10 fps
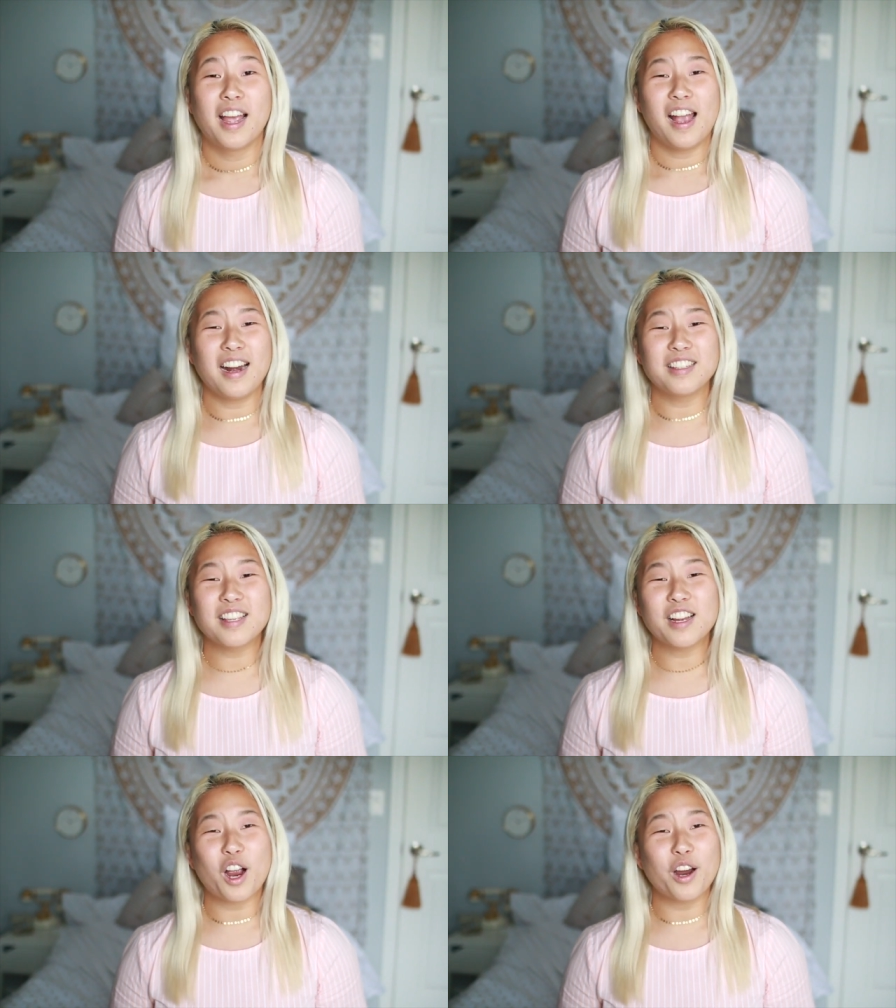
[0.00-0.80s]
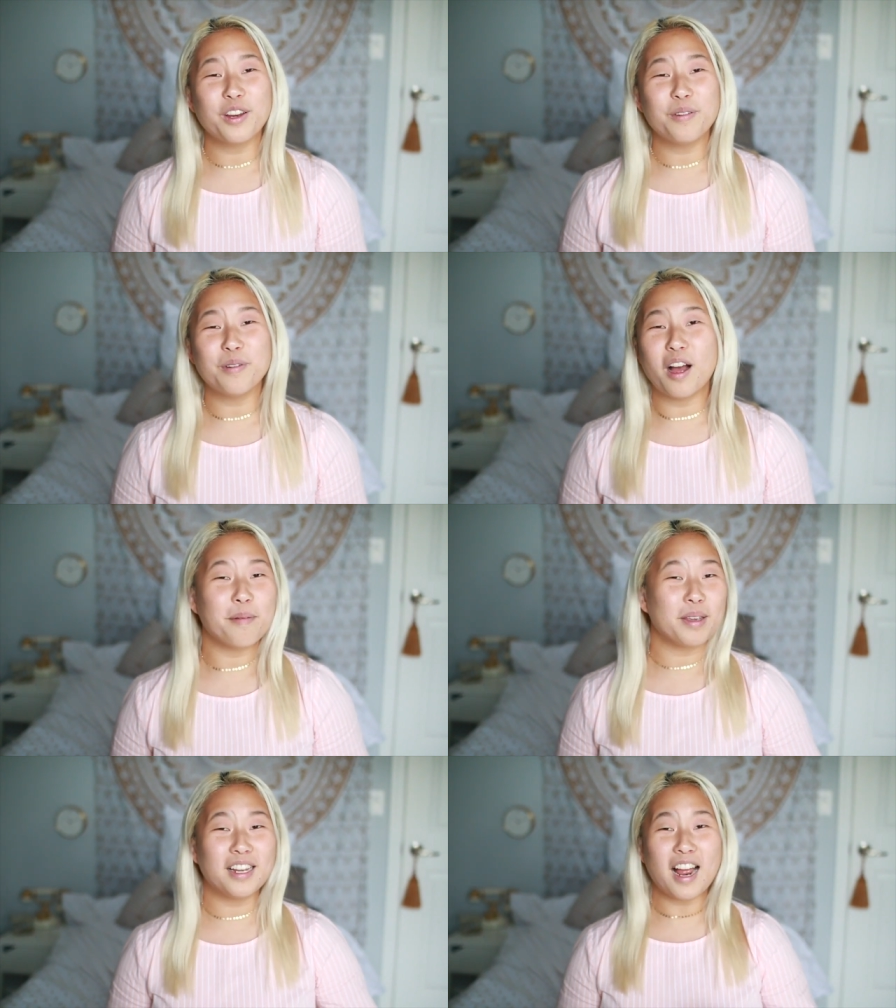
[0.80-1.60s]
And it's like, are you,
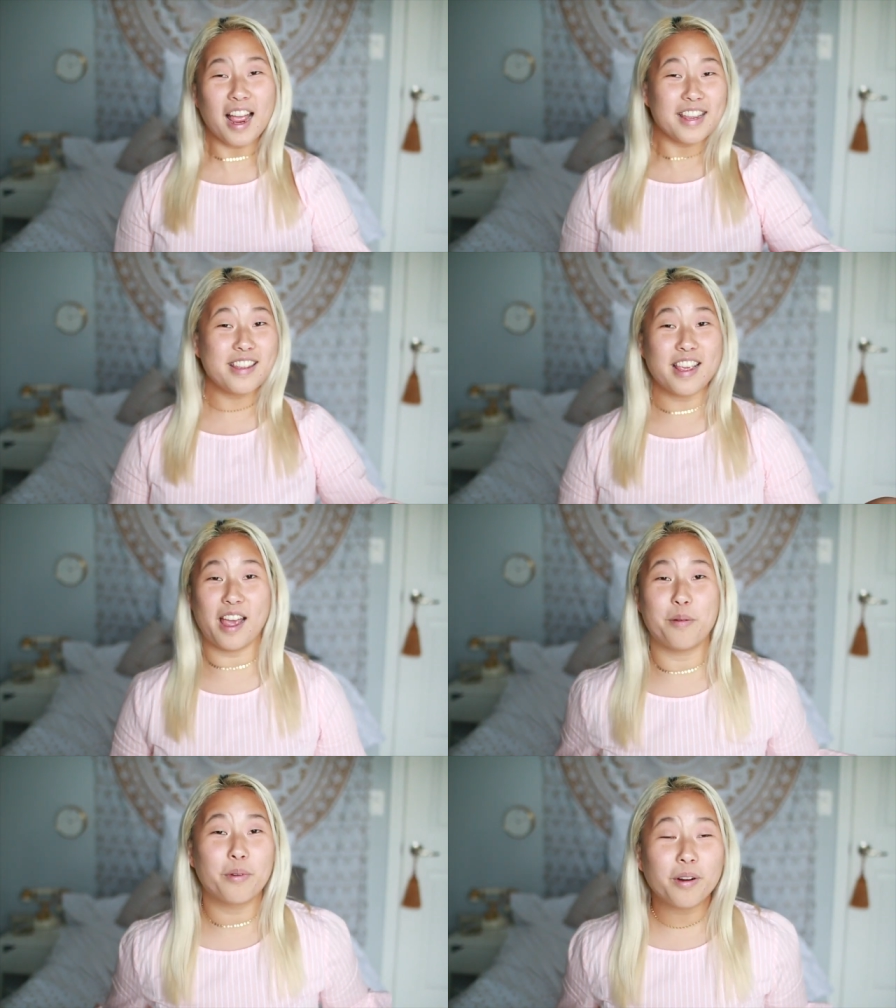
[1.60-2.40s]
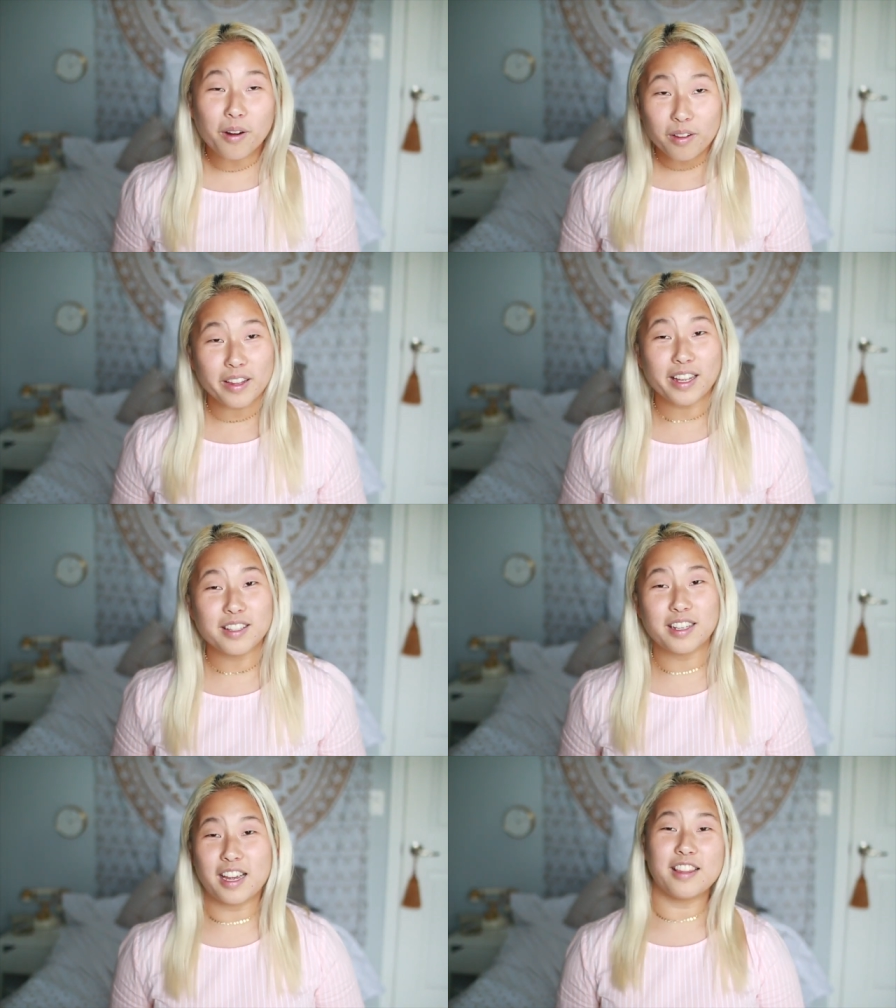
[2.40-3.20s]
I mean, I get we're all
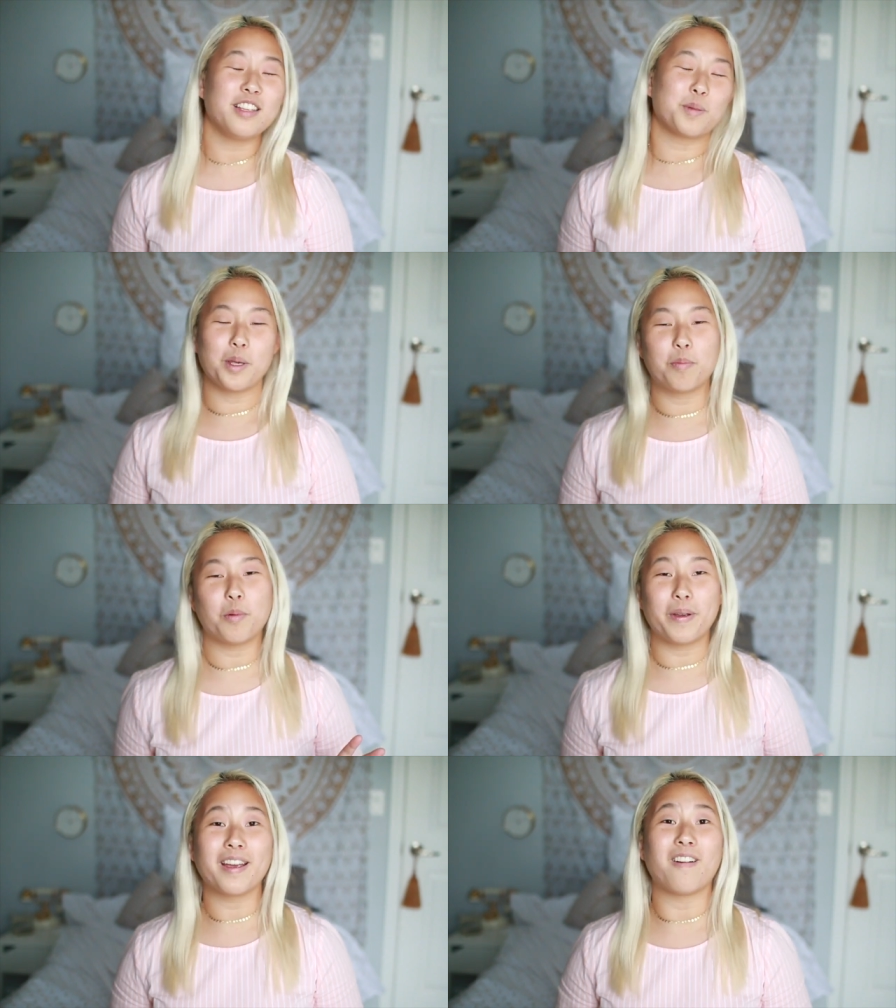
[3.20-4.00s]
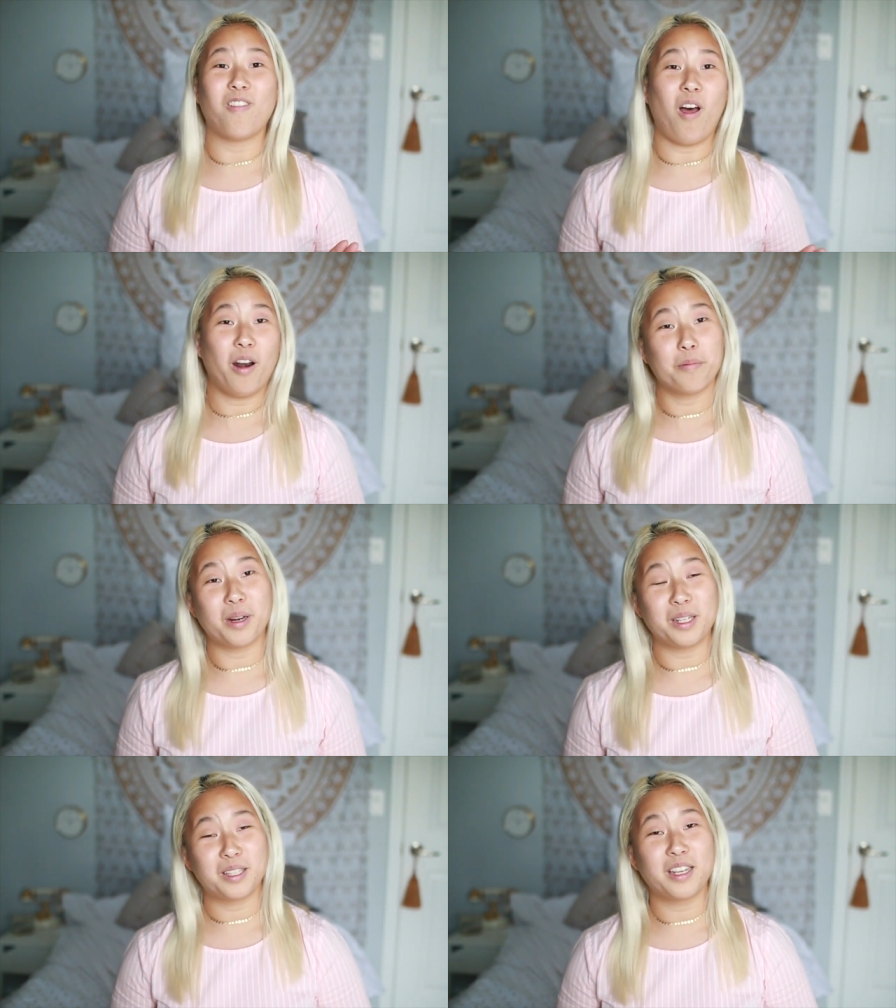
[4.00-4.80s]
lazy and these people paid a lot of
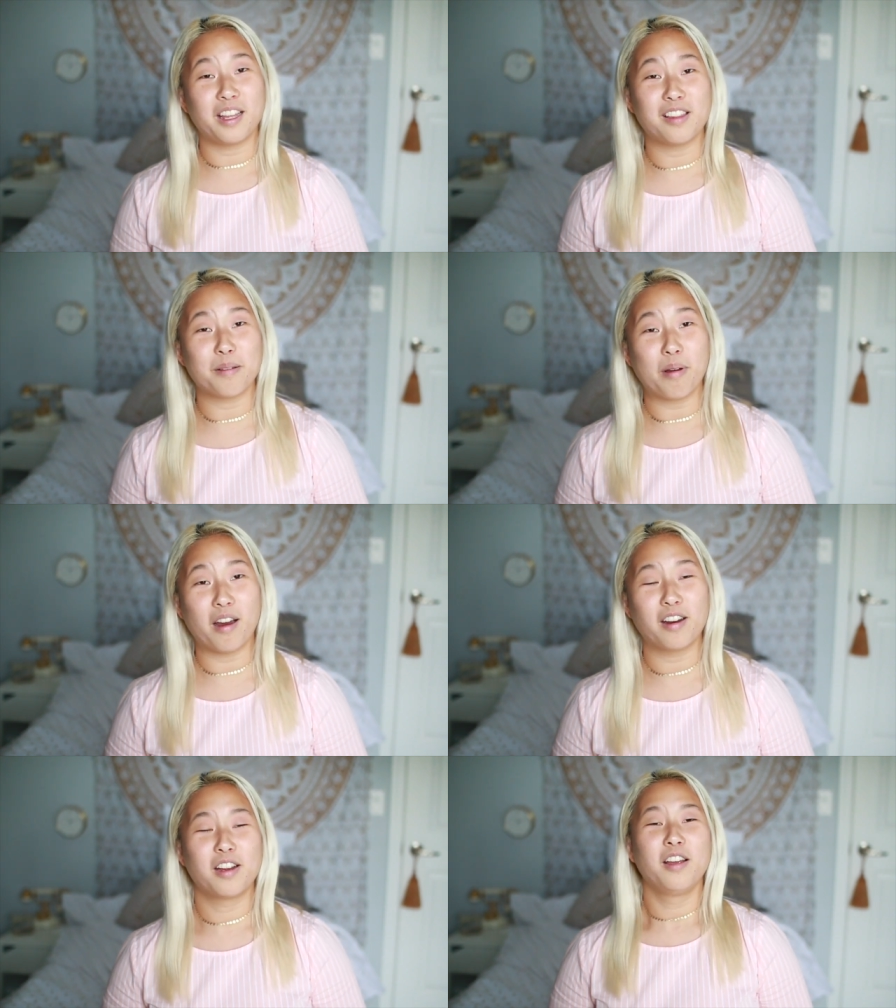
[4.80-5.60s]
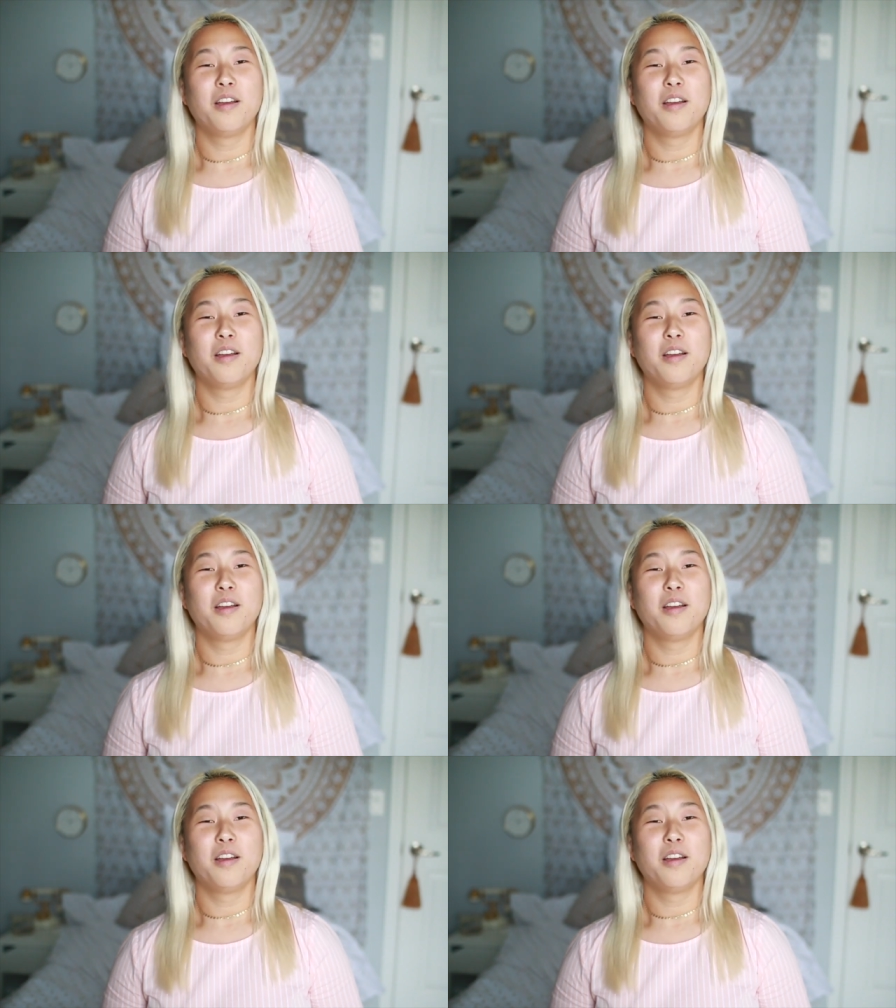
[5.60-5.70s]
money to get in the park,